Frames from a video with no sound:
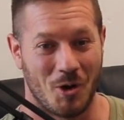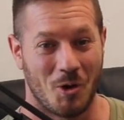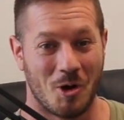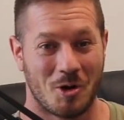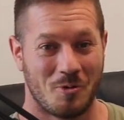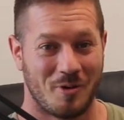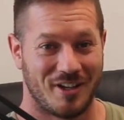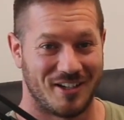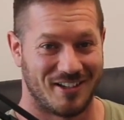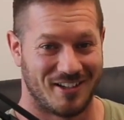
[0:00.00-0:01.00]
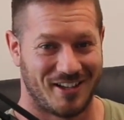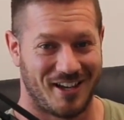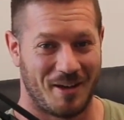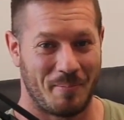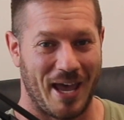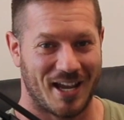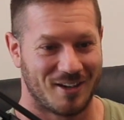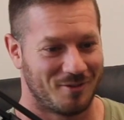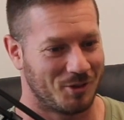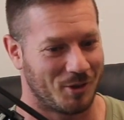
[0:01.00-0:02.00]
awkward
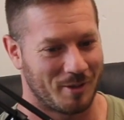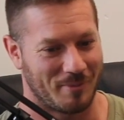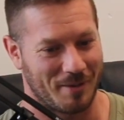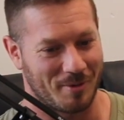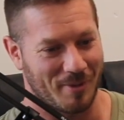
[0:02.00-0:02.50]
packet of toilet paper.